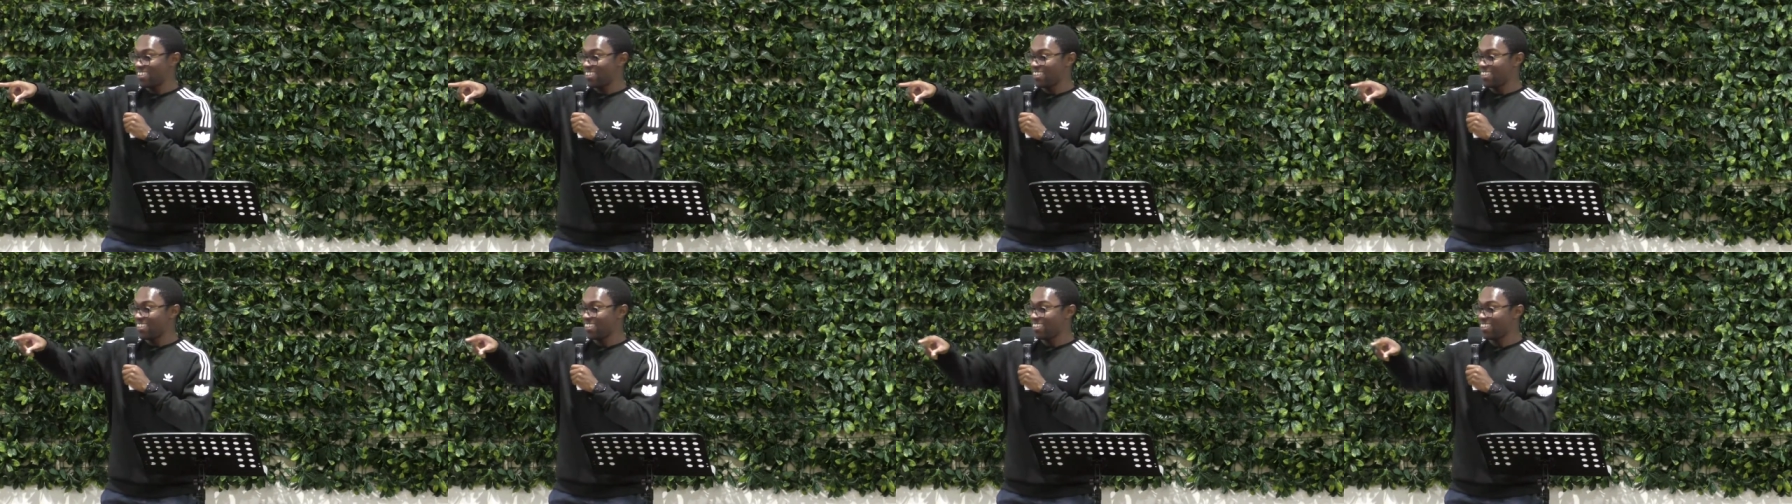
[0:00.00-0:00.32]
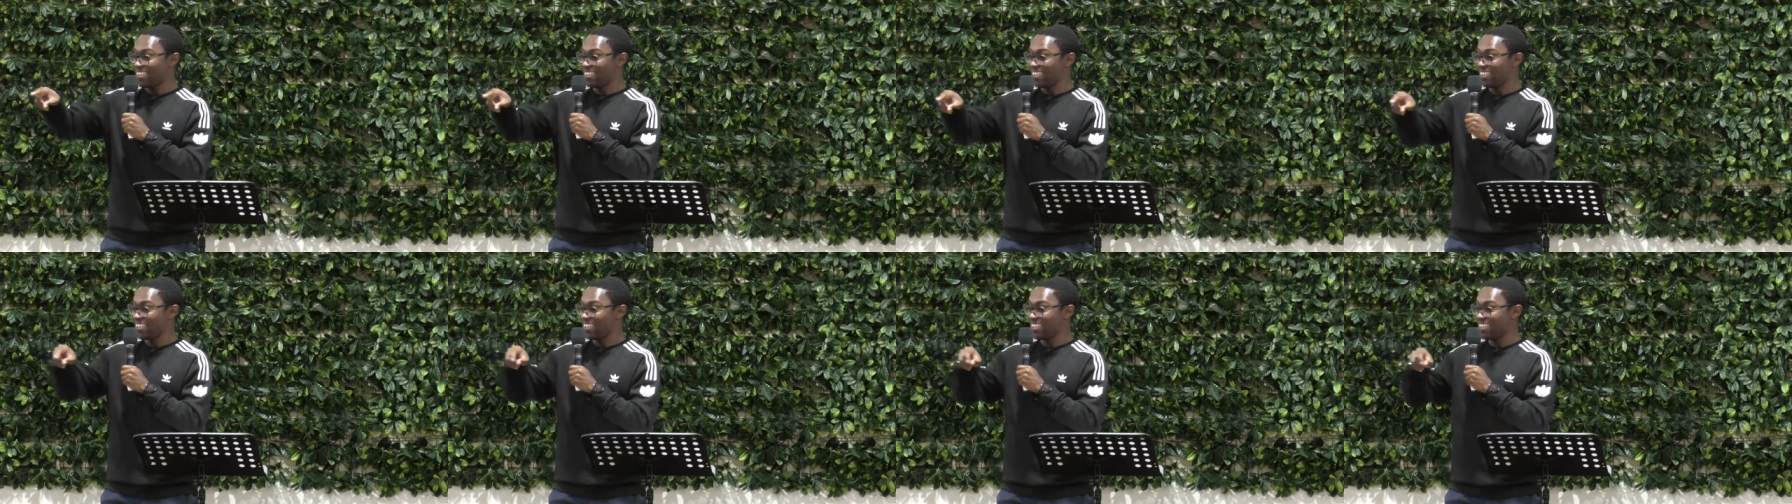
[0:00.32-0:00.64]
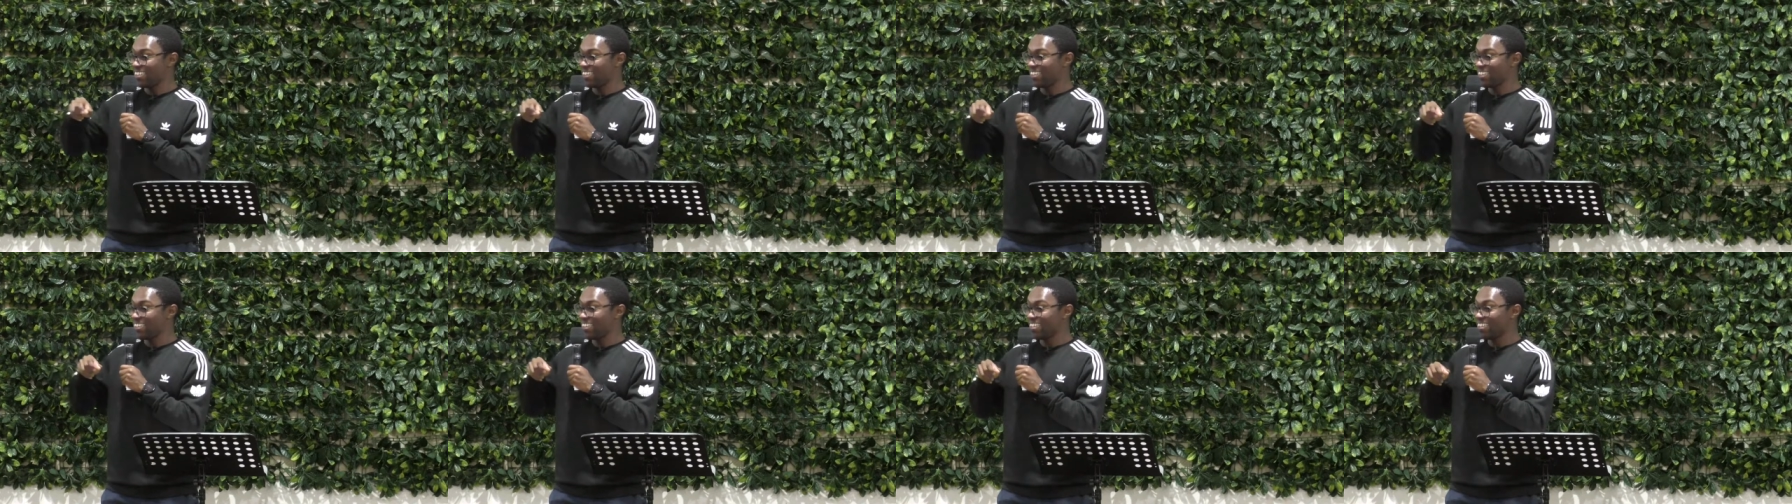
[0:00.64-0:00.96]

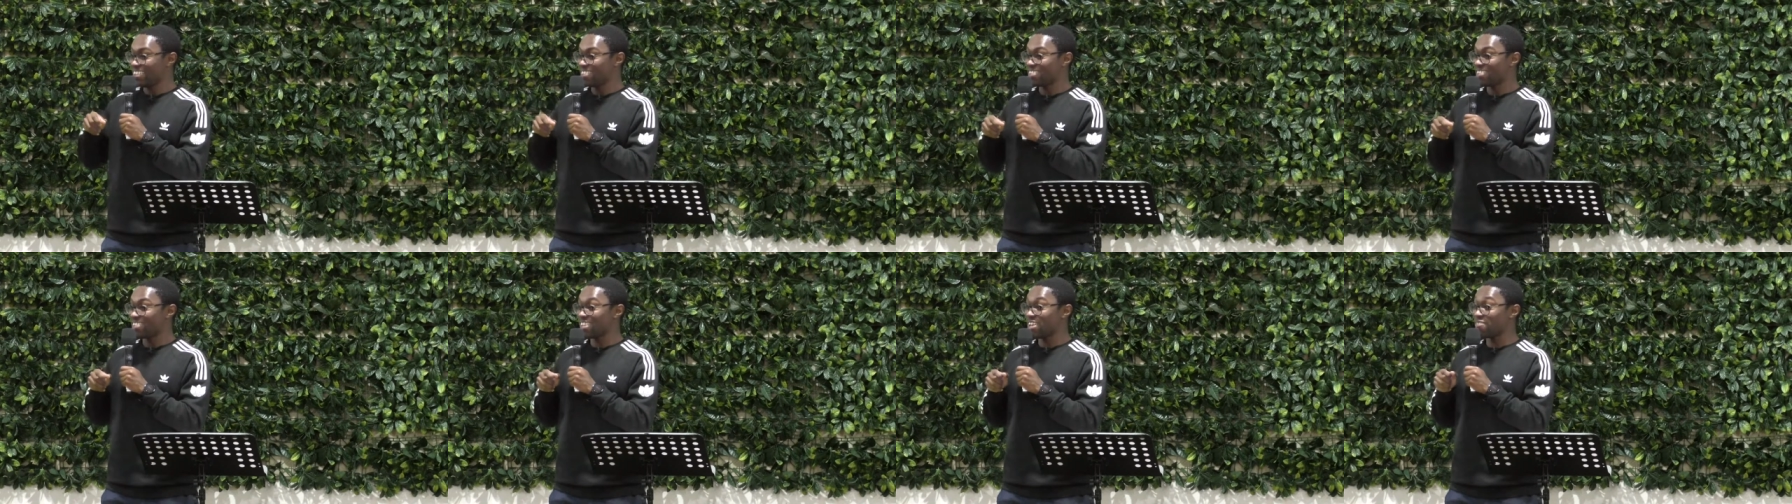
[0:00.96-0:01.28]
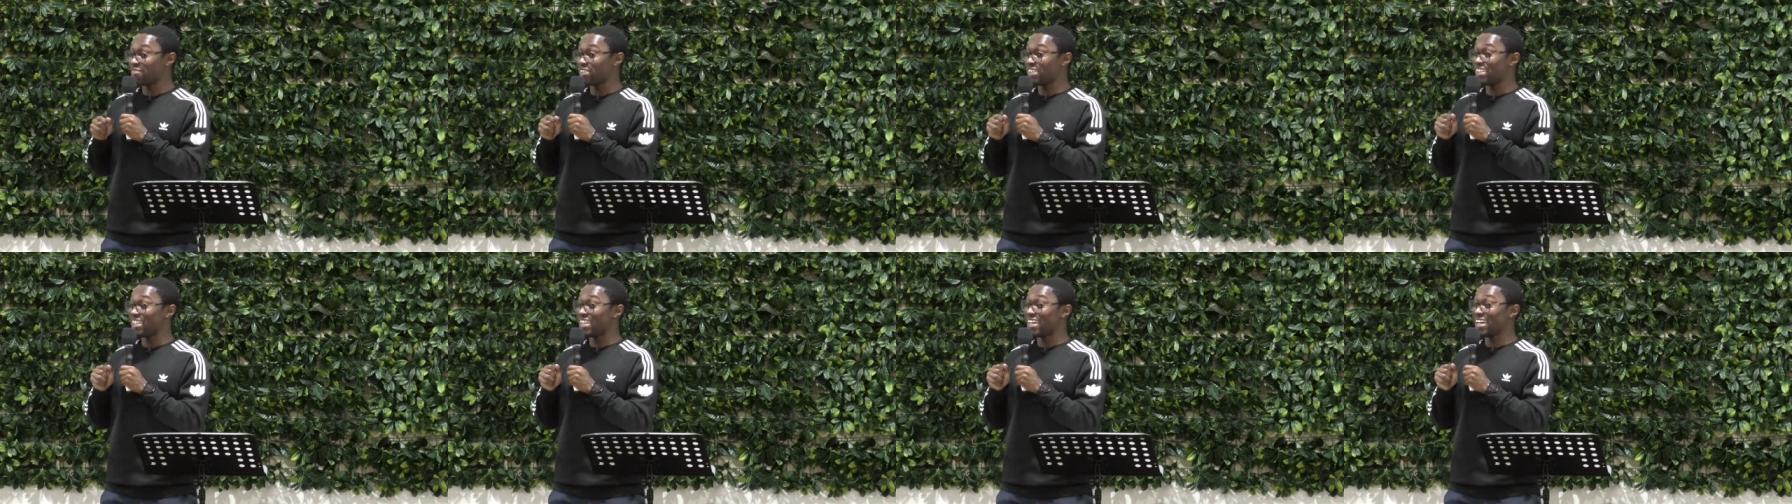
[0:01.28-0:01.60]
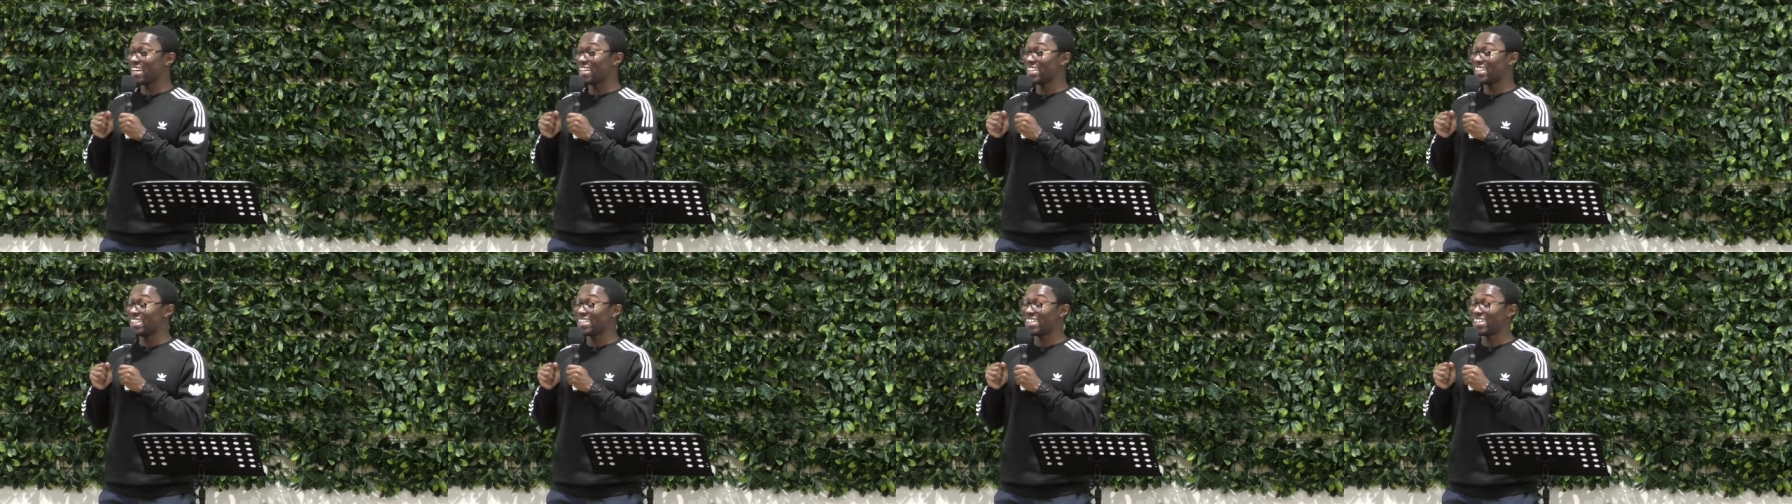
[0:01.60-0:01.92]
799.
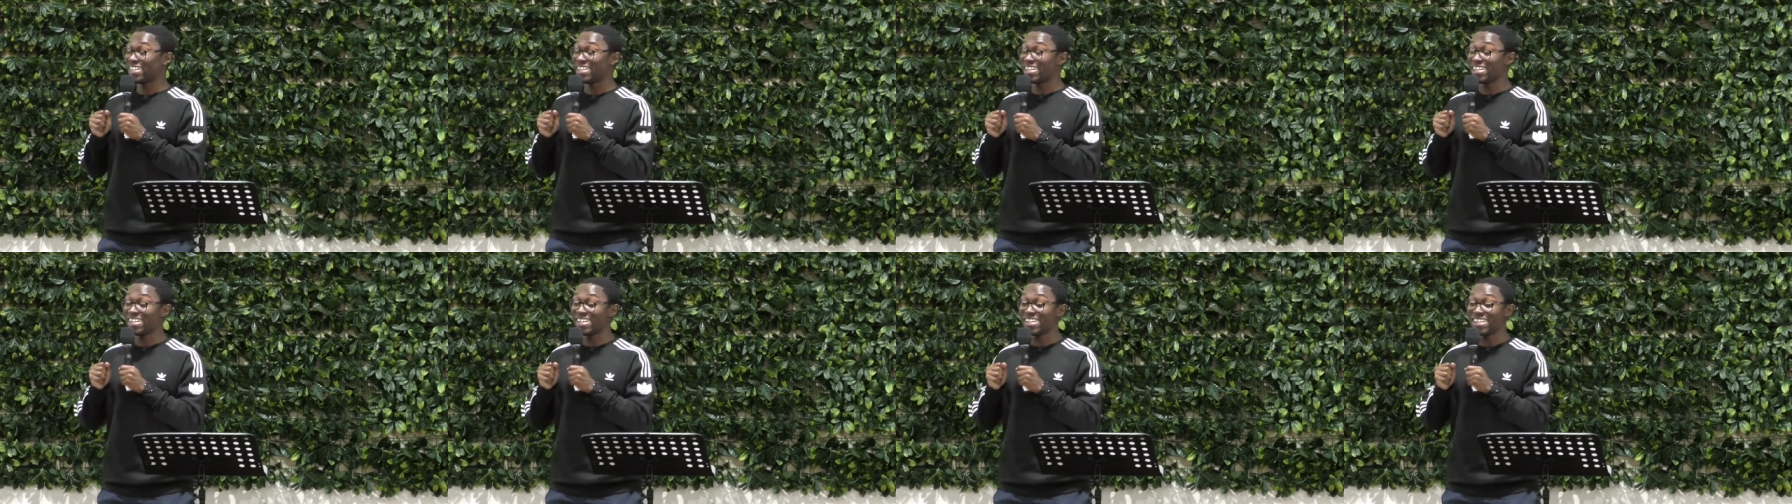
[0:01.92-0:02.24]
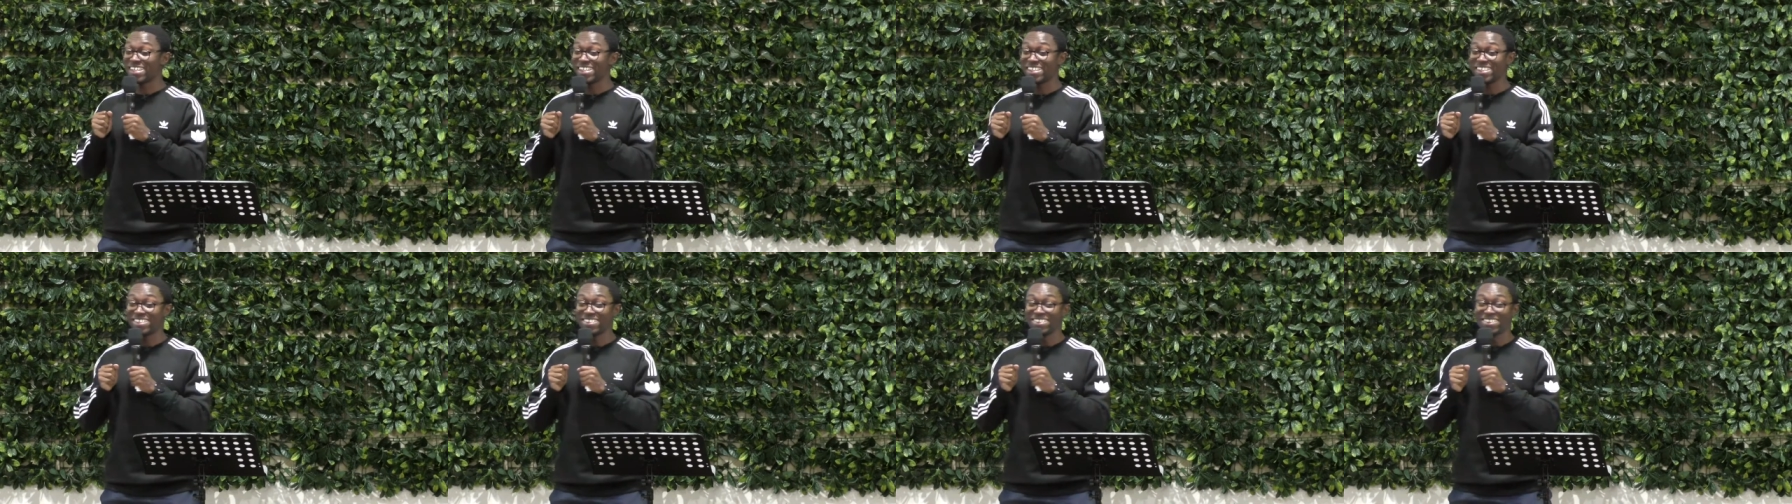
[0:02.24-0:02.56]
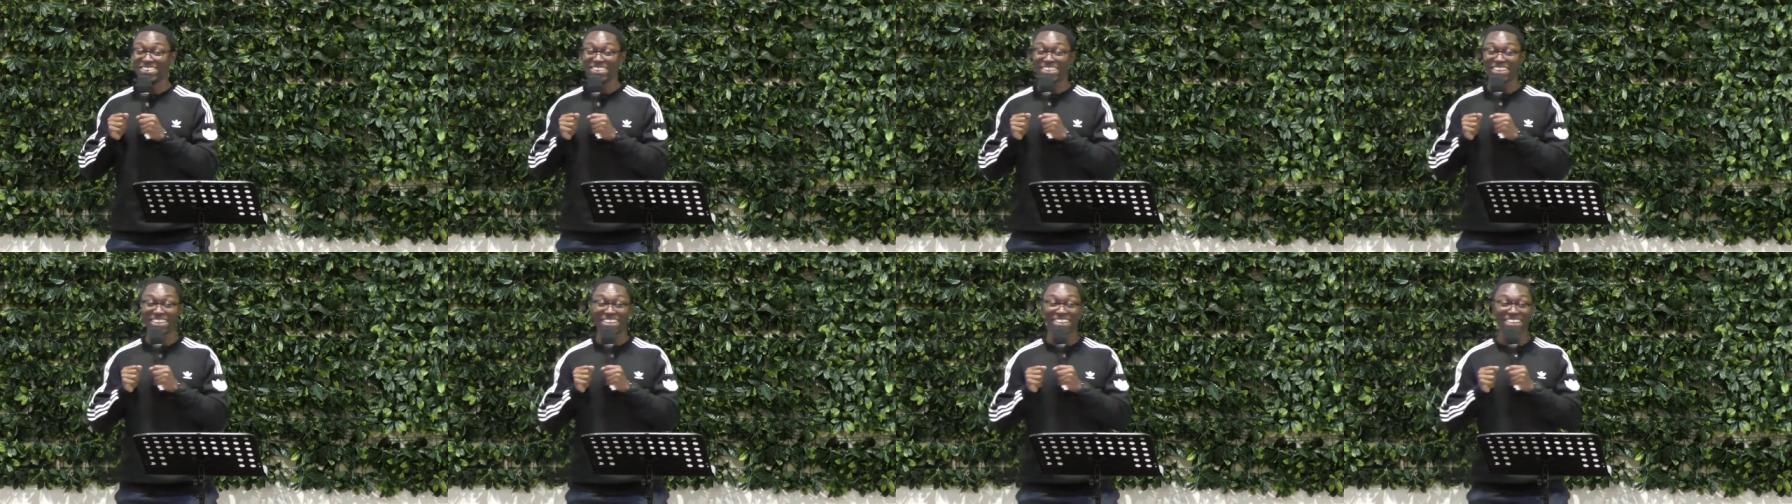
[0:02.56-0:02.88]
799,
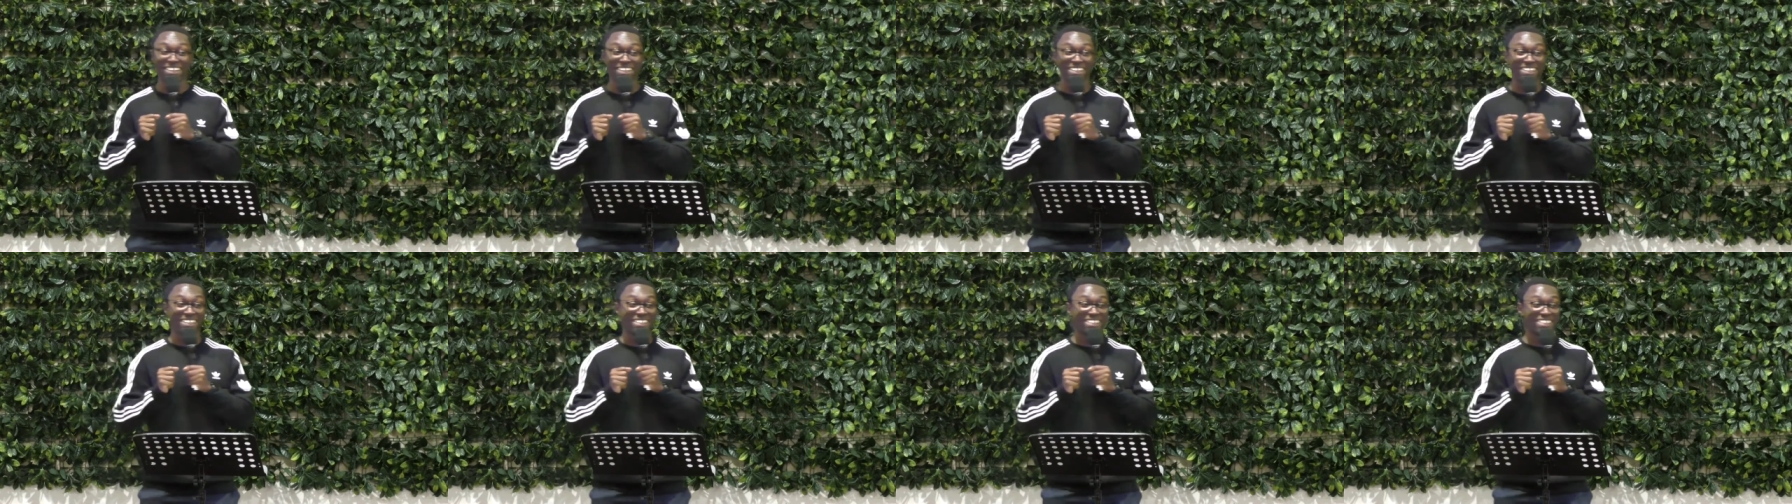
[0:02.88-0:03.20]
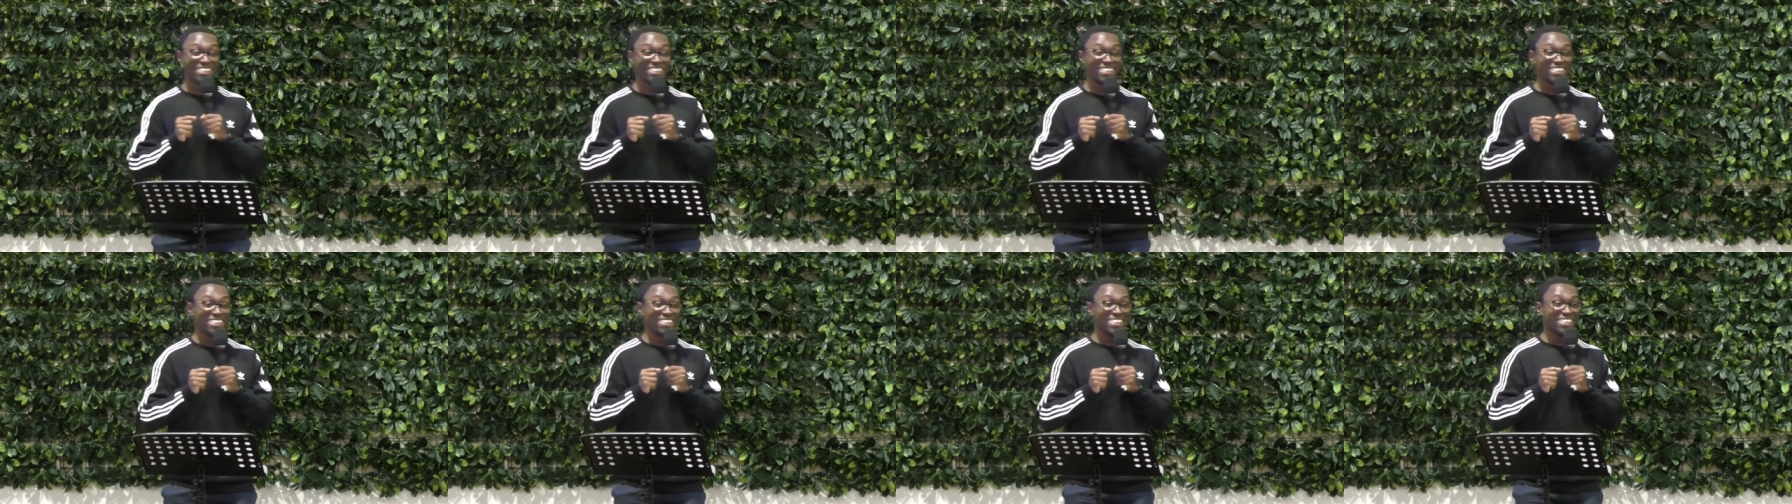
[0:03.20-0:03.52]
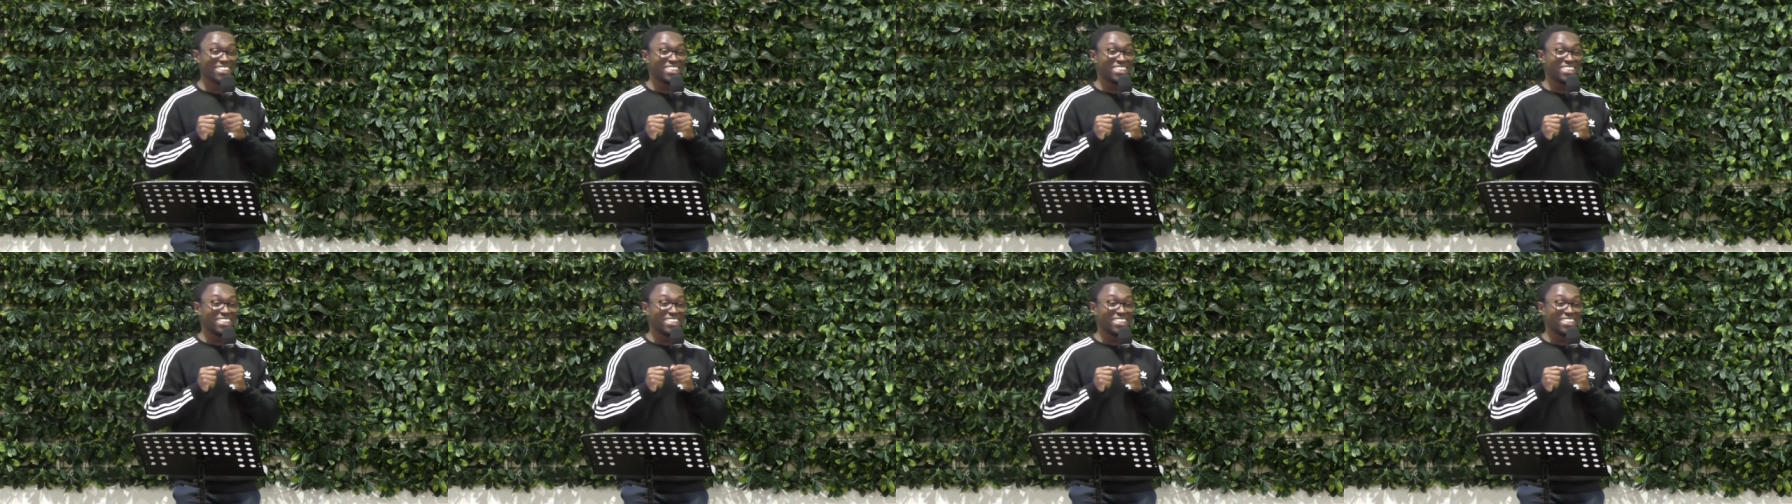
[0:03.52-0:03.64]
okay.